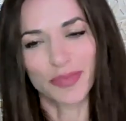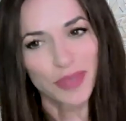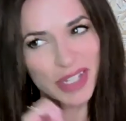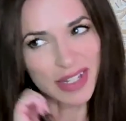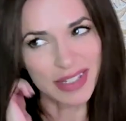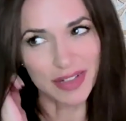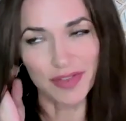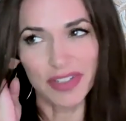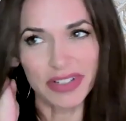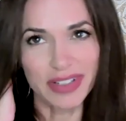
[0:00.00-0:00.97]
because
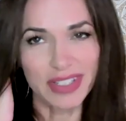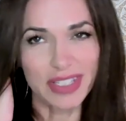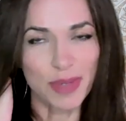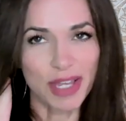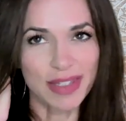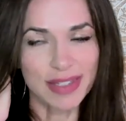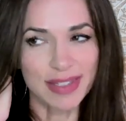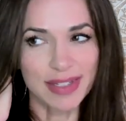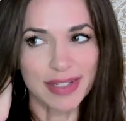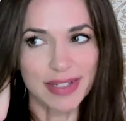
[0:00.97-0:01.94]
of the space
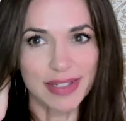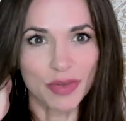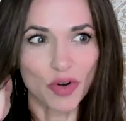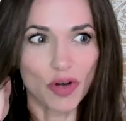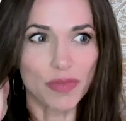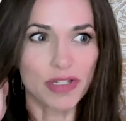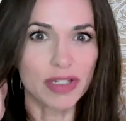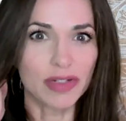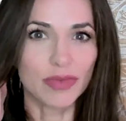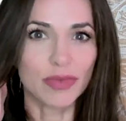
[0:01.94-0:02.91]
in his
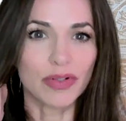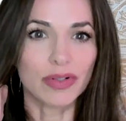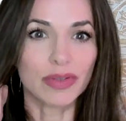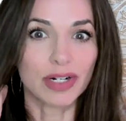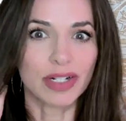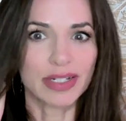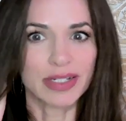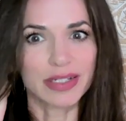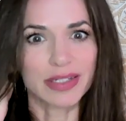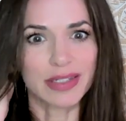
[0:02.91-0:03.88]
orbit where he
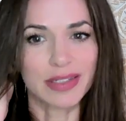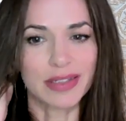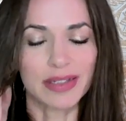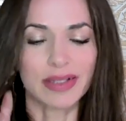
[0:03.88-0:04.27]
is.